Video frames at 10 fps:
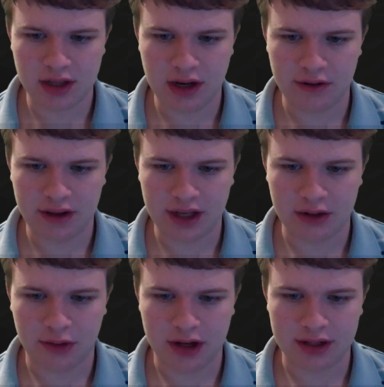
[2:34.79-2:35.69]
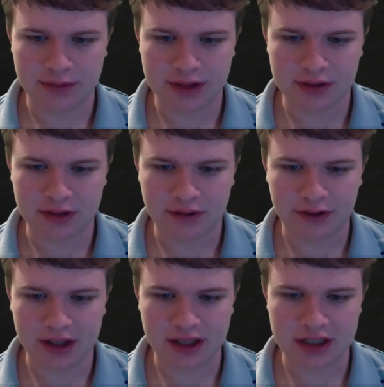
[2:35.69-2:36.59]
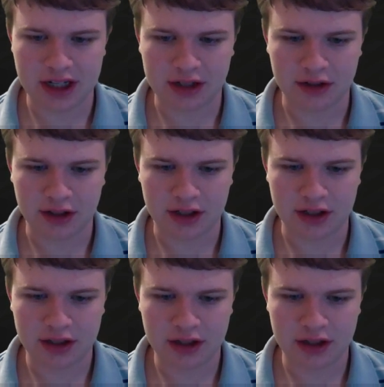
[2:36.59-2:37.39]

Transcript: everything I wanted them to. I forgot to check earlier.